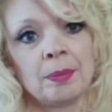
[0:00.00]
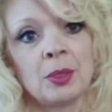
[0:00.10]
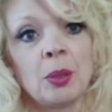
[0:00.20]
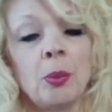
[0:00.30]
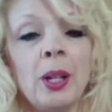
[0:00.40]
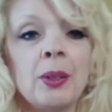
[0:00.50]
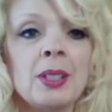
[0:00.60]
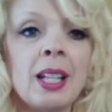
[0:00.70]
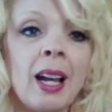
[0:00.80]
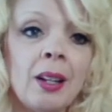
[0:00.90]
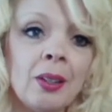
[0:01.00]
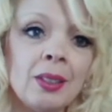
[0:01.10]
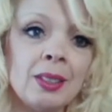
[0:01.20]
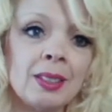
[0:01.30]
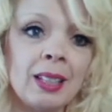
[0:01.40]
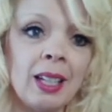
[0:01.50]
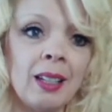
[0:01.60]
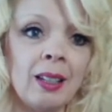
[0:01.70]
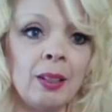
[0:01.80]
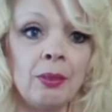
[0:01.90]
So where is that on the
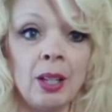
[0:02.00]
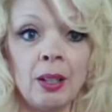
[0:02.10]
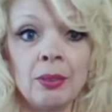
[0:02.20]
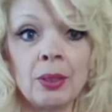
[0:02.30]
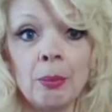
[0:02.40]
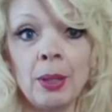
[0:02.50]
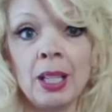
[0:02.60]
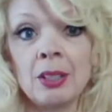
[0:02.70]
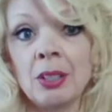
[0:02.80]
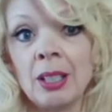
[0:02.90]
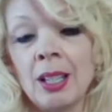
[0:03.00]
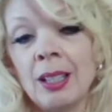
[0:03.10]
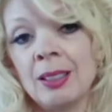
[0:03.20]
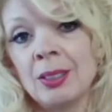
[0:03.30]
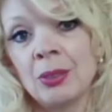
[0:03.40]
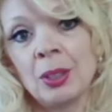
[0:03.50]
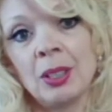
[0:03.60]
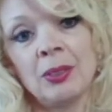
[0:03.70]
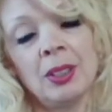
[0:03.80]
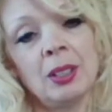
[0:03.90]
scale of love, compassion, kindness,
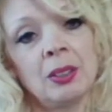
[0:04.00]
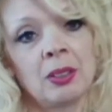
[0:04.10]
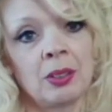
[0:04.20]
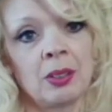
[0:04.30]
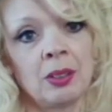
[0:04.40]
forgiveness?